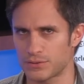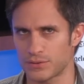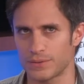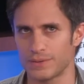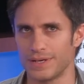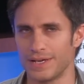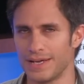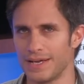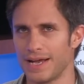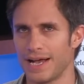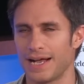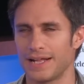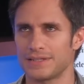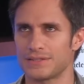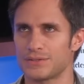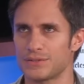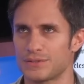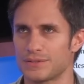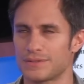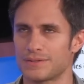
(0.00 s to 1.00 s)
So
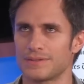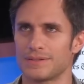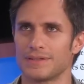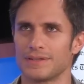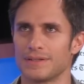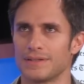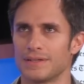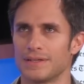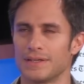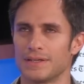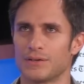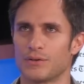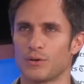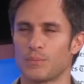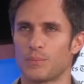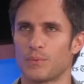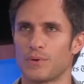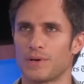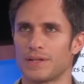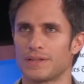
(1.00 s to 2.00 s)
I'll just
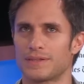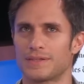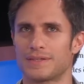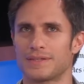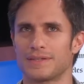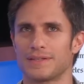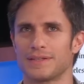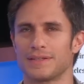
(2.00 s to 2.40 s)
incorporate